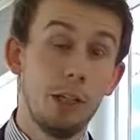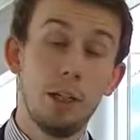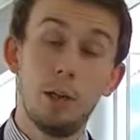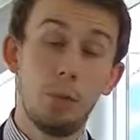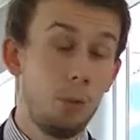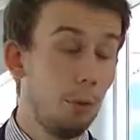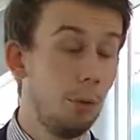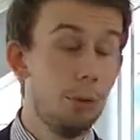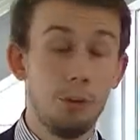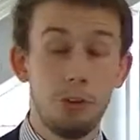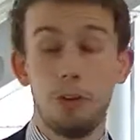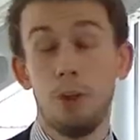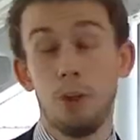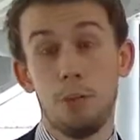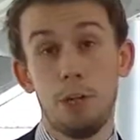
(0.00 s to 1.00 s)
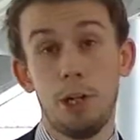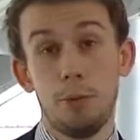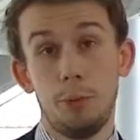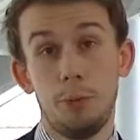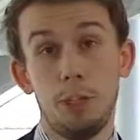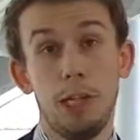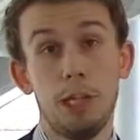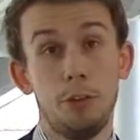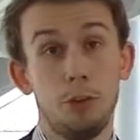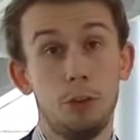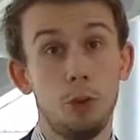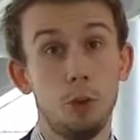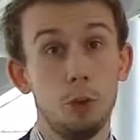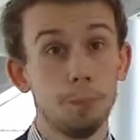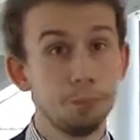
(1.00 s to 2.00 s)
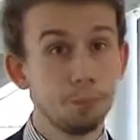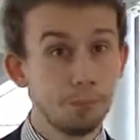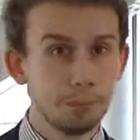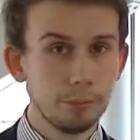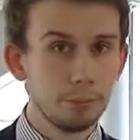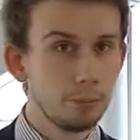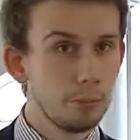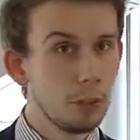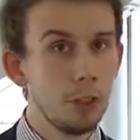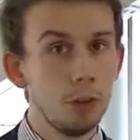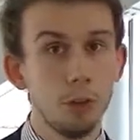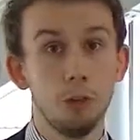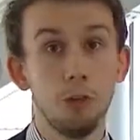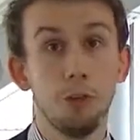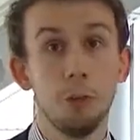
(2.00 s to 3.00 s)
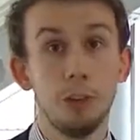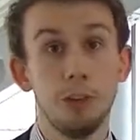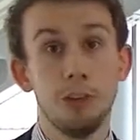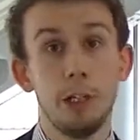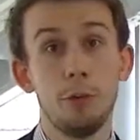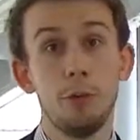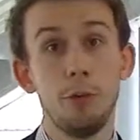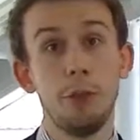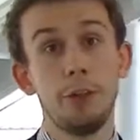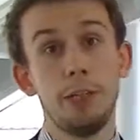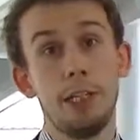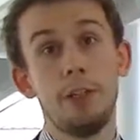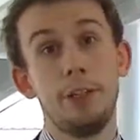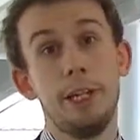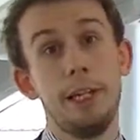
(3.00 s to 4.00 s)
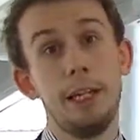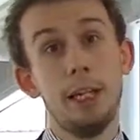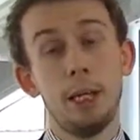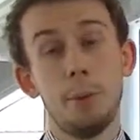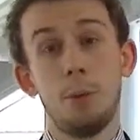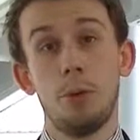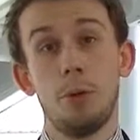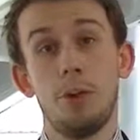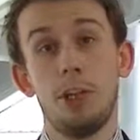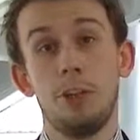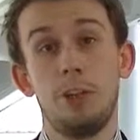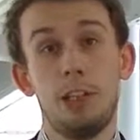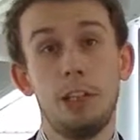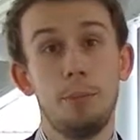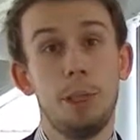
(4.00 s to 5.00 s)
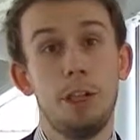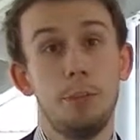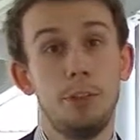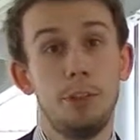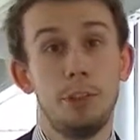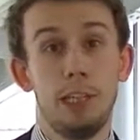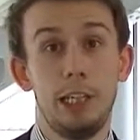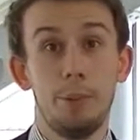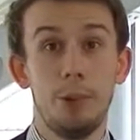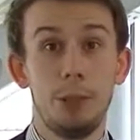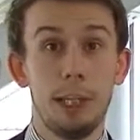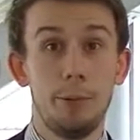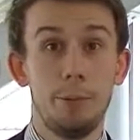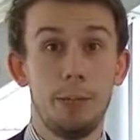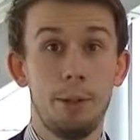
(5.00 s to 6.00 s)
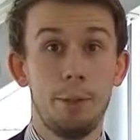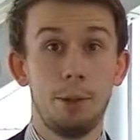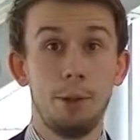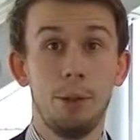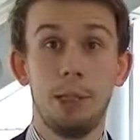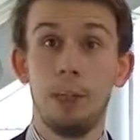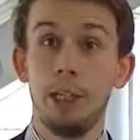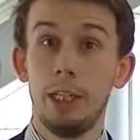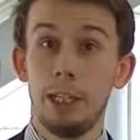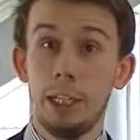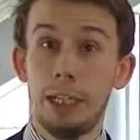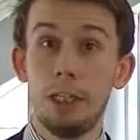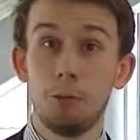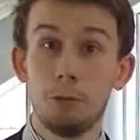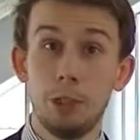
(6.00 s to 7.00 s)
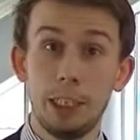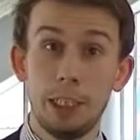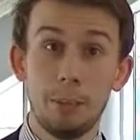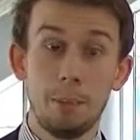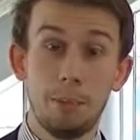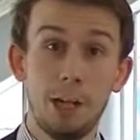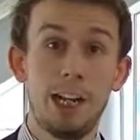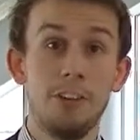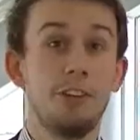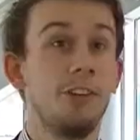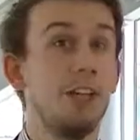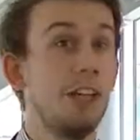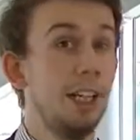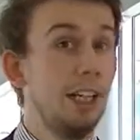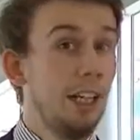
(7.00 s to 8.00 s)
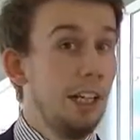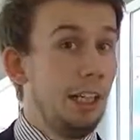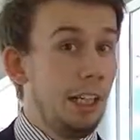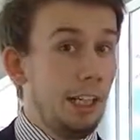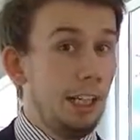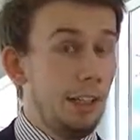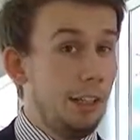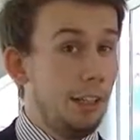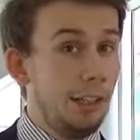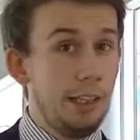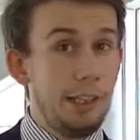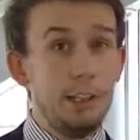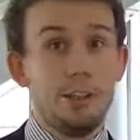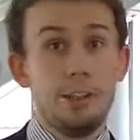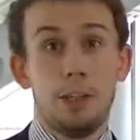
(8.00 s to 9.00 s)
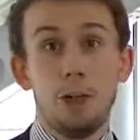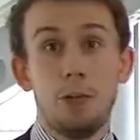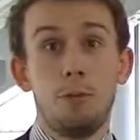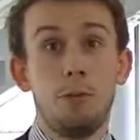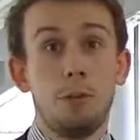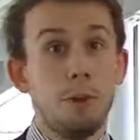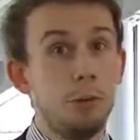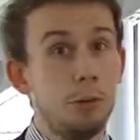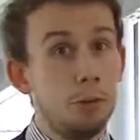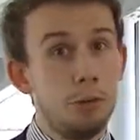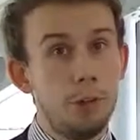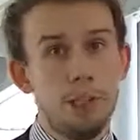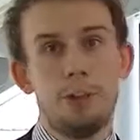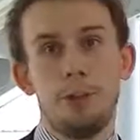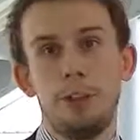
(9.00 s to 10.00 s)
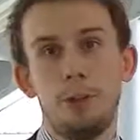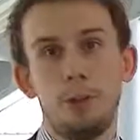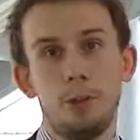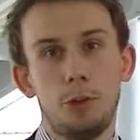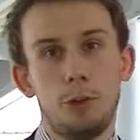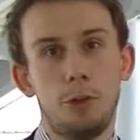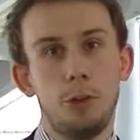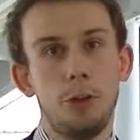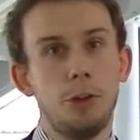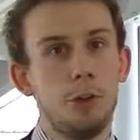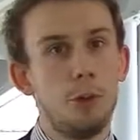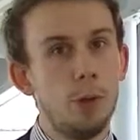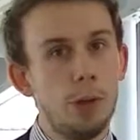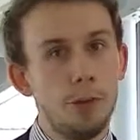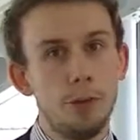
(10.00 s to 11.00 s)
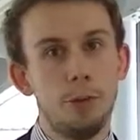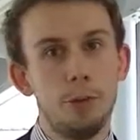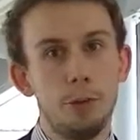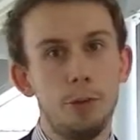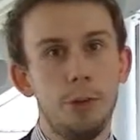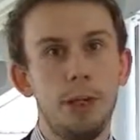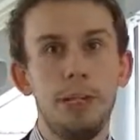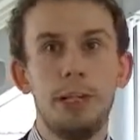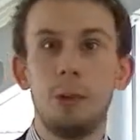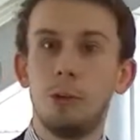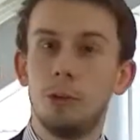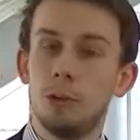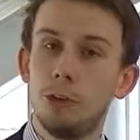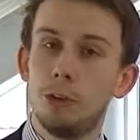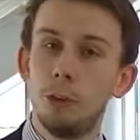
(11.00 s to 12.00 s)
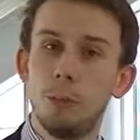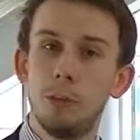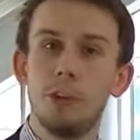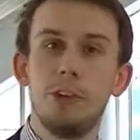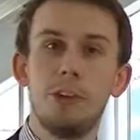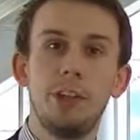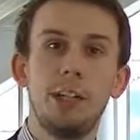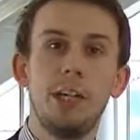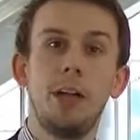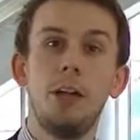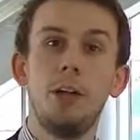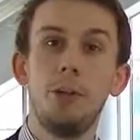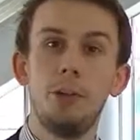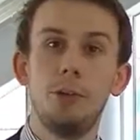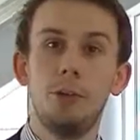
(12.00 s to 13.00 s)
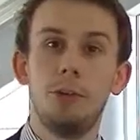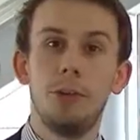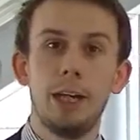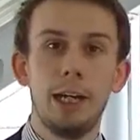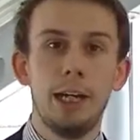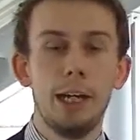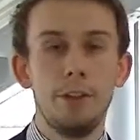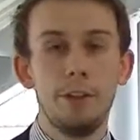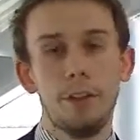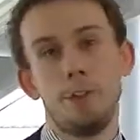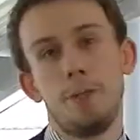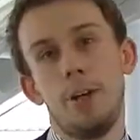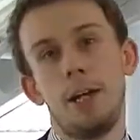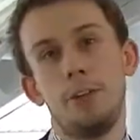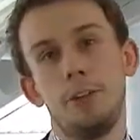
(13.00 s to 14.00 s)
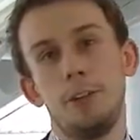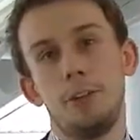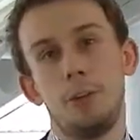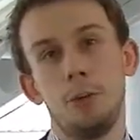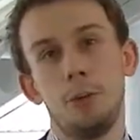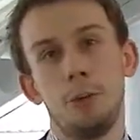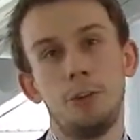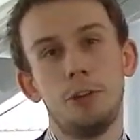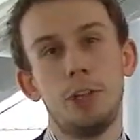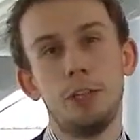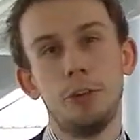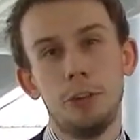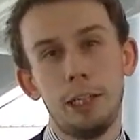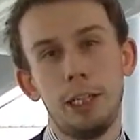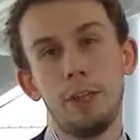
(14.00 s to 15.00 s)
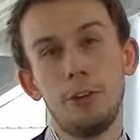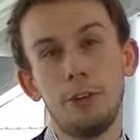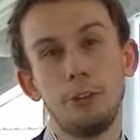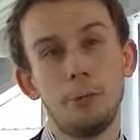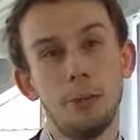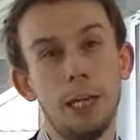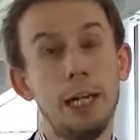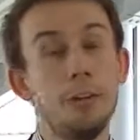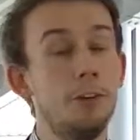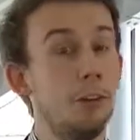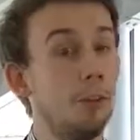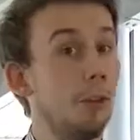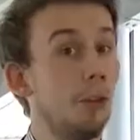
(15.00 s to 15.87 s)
we were so impressed with that as a school. Not just myself going down there, but one of our senior management team who came down as well. He was really impressed. On the day itself, it was great to see Lord Sugar. The questions were great. It was super to see a host at the event that the kids could relate to. And